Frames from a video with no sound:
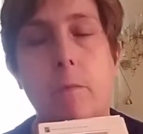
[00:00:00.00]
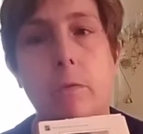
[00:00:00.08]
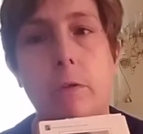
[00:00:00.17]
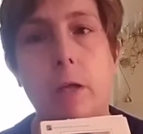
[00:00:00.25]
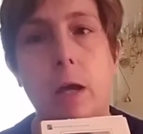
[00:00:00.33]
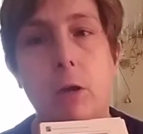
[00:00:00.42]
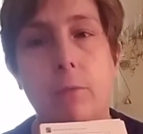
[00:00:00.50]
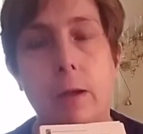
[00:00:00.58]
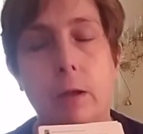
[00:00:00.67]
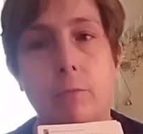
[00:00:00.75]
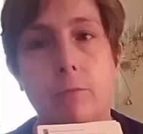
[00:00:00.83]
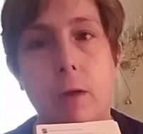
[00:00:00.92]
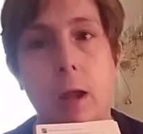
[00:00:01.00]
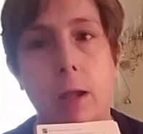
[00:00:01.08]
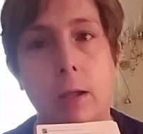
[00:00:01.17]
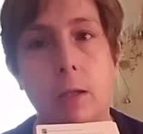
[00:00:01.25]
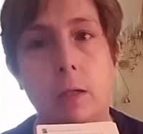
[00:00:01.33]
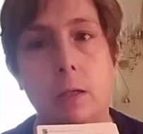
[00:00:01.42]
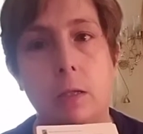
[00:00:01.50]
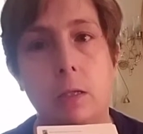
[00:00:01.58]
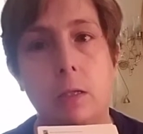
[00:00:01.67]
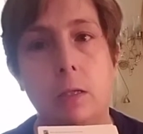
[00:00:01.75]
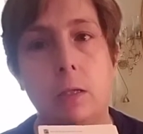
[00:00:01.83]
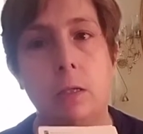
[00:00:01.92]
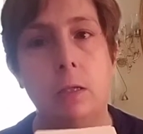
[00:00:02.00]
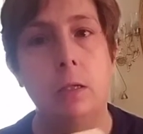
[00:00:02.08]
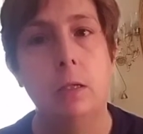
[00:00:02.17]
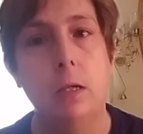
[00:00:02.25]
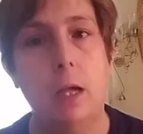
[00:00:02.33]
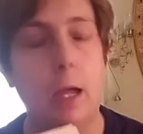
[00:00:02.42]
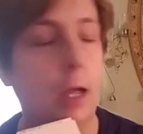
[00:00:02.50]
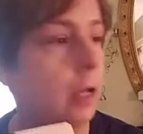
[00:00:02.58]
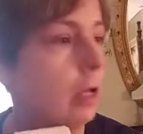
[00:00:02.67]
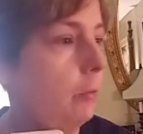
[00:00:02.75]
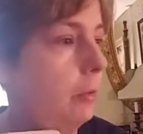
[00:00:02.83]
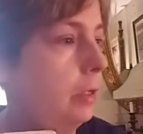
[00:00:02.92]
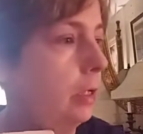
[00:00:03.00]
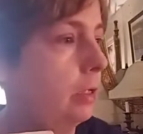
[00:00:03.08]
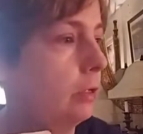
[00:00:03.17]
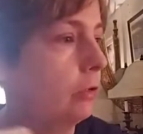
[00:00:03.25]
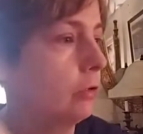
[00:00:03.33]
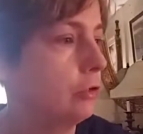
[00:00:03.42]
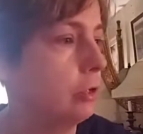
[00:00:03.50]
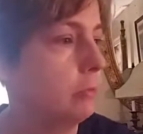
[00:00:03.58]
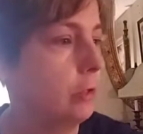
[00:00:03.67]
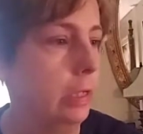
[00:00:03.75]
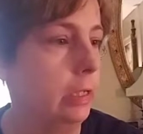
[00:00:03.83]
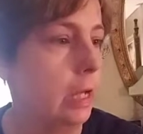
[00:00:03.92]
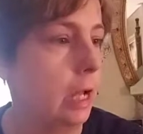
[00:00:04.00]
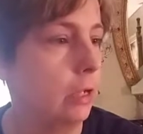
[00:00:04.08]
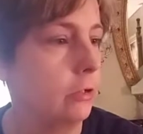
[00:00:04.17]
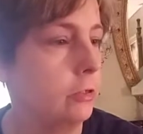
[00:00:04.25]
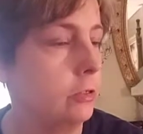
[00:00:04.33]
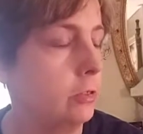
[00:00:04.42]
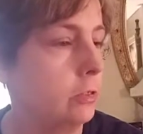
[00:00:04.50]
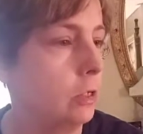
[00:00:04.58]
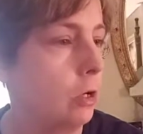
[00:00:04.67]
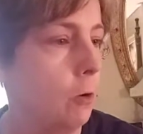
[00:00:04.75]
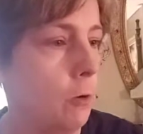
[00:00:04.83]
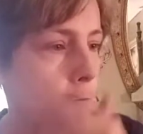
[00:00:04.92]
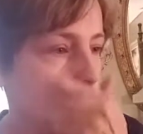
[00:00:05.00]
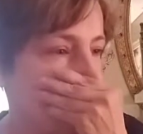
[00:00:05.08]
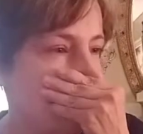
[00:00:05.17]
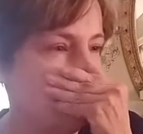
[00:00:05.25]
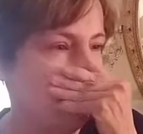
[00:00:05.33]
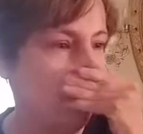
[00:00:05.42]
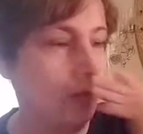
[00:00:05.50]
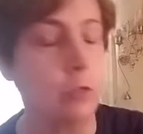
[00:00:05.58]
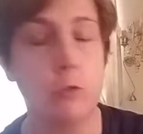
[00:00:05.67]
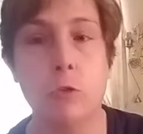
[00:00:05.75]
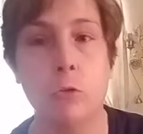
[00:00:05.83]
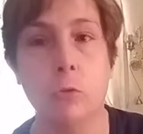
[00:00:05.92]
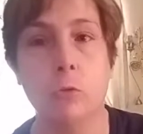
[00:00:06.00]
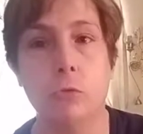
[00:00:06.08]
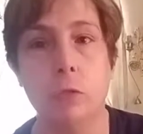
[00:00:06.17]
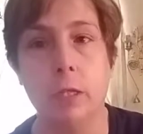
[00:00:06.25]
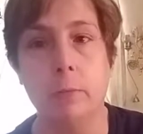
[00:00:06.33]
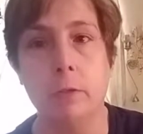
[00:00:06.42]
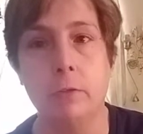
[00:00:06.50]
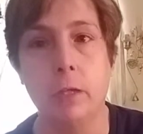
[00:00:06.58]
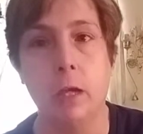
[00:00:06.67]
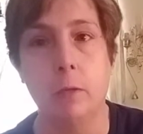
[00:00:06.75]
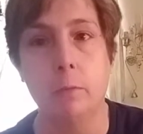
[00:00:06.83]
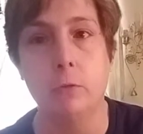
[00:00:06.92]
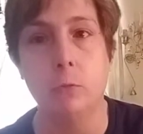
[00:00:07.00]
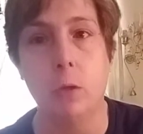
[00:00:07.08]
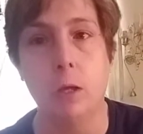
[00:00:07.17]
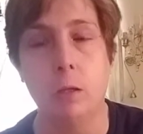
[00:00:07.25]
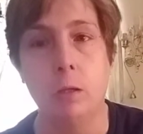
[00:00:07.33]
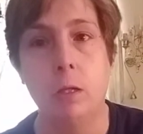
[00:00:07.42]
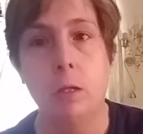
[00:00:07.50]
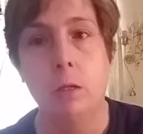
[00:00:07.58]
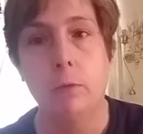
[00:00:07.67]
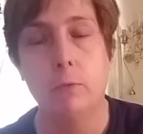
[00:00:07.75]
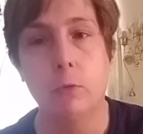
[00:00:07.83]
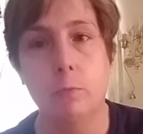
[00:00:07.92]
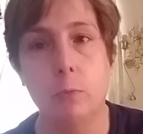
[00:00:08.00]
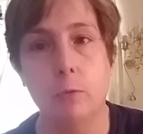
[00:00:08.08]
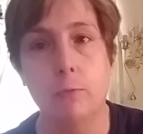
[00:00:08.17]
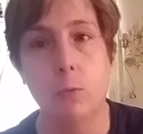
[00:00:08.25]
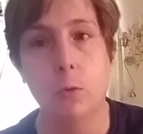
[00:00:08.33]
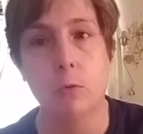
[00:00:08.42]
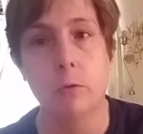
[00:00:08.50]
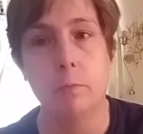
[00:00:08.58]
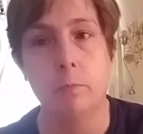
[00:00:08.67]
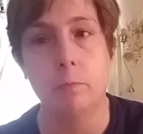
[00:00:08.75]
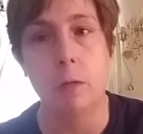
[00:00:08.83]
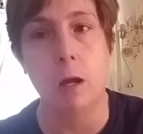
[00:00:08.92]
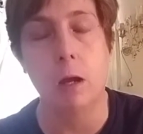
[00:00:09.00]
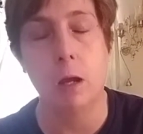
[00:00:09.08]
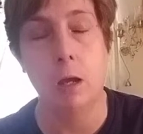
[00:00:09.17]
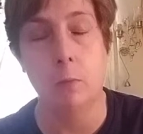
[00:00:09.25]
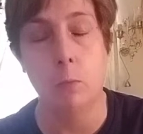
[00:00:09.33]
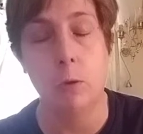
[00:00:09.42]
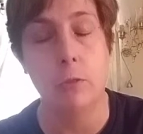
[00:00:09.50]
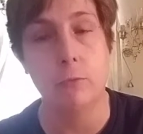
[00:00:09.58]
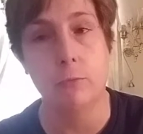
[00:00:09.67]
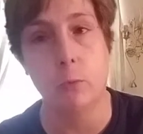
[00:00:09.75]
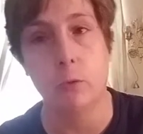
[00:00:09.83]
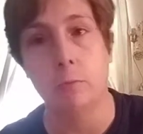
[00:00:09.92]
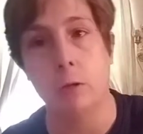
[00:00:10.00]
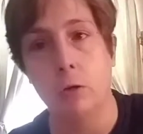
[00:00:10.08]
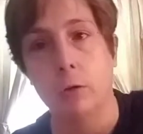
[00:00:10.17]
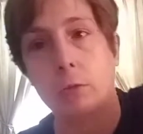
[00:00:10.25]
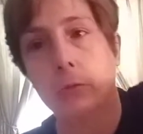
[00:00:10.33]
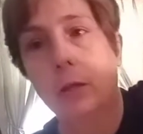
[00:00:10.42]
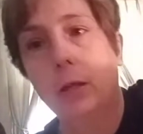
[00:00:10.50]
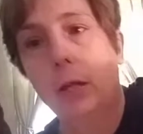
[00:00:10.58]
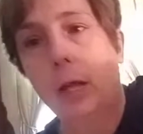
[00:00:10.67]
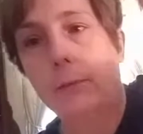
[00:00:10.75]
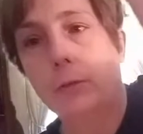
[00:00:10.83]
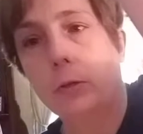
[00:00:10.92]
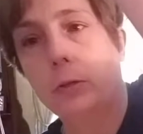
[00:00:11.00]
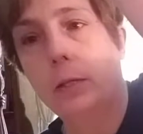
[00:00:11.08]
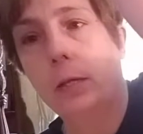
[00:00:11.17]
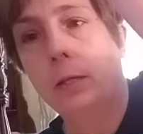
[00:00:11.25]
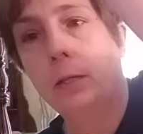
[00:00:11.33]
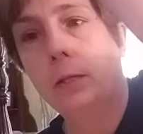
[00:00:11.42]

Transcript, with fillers: the Diary Band Frank. And I'll be getting into the summary analysis of Victor Hugo's Les Miserables as well for book four and uh, one through four in Mars. Have a good day.